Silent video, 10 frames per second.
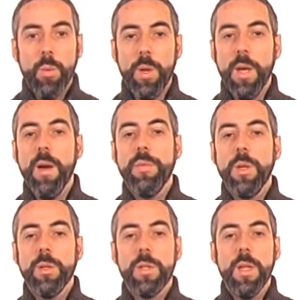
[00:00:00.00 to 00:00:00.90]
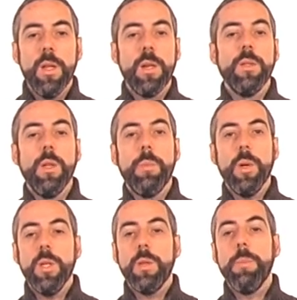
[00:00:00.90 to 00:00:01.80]
We have considered the
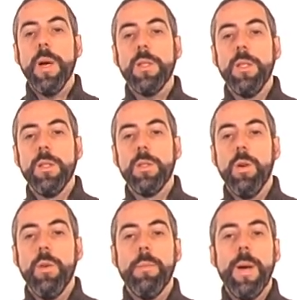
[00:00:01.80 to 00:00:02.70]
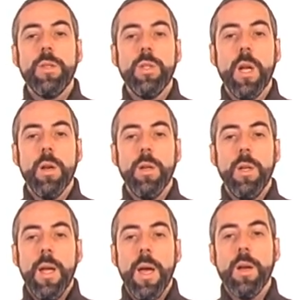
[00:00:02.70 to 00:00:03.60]
project patterns of marginal
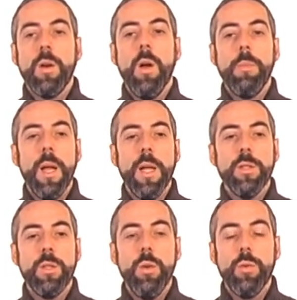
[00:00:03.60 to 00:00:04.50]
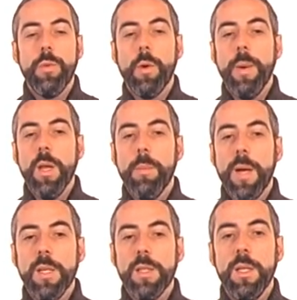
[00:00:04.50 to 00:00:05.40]
and crop lands used for
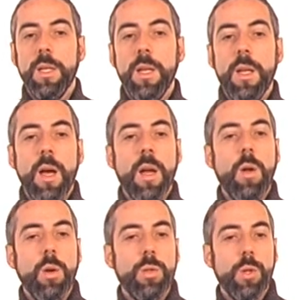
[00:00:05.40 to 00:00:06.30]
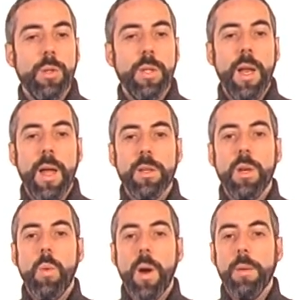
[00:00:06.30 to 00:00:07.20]
biomass and also the land
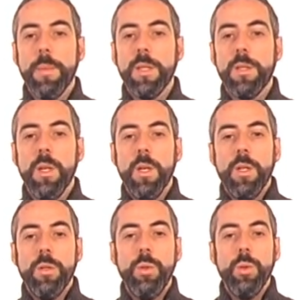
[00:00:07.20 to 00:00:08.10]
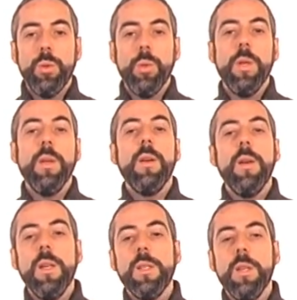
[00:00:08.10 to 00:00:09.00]
requirements due to the
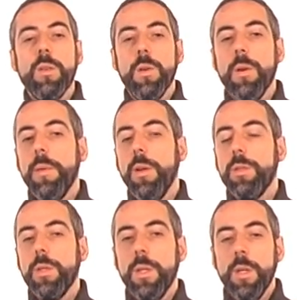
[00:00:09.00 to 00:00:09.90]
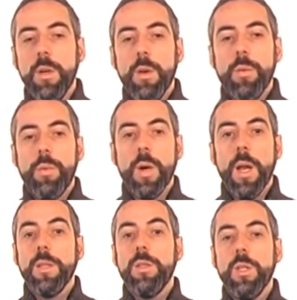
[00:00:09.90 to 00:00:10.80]
increase in renewables for
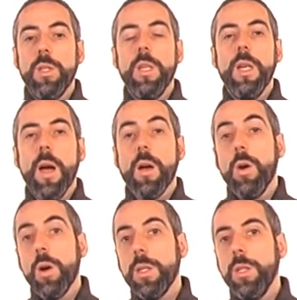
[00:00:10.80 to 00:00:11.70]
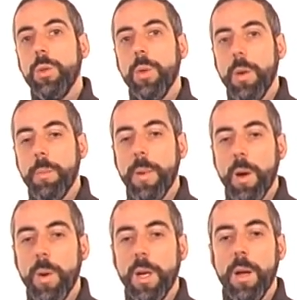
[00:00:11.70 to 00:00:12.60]
electricity according to their
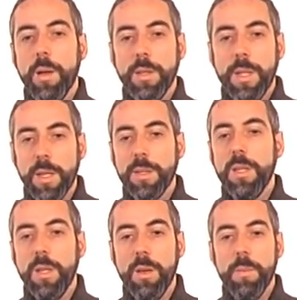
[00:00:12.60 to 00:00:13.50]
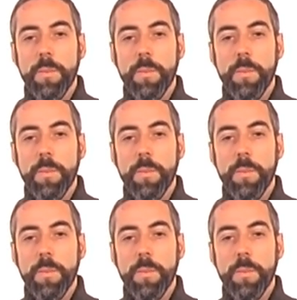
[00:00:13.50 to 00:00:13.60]
power density.